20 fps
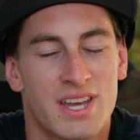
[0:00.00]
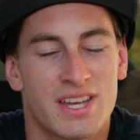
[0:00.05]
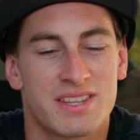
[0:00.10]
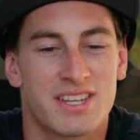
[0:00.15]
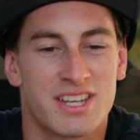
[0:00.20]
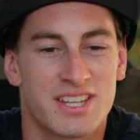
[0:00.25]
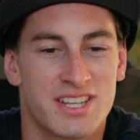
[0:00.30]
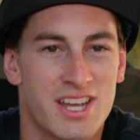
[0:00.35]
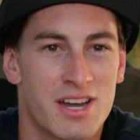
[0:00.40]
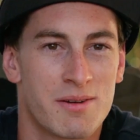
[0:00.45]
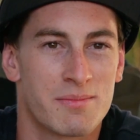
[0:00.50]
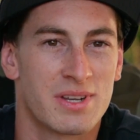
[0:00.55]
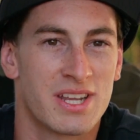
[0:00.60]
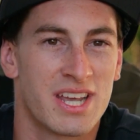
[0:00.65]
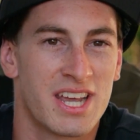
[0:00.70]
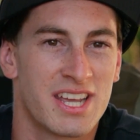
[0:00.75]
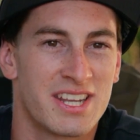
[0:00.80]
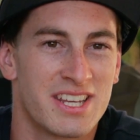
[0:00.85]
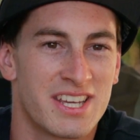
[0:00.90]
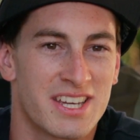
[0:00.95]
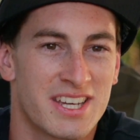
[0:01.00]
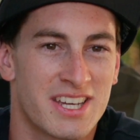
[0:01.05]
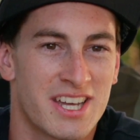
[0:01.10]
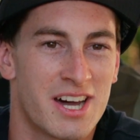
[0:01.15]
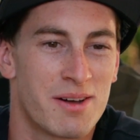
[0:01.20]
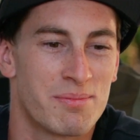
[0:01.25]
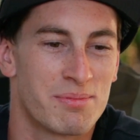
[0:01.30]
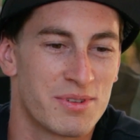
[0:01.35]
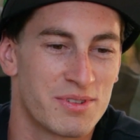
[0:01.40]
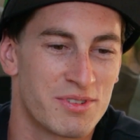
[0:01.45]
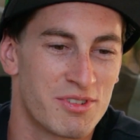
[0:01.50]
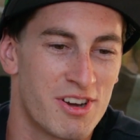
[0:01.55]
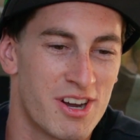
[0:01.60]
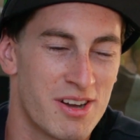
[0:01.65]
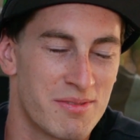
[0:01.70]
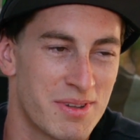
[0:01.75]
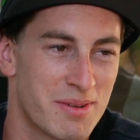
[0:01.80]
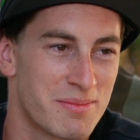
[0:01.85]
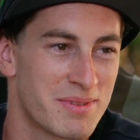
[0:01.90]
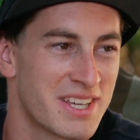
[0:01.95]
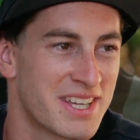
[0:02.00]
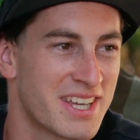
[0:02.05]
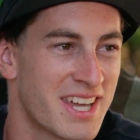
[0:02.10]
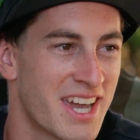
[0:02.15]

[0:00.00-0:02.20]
That did come in handy a couple of times up the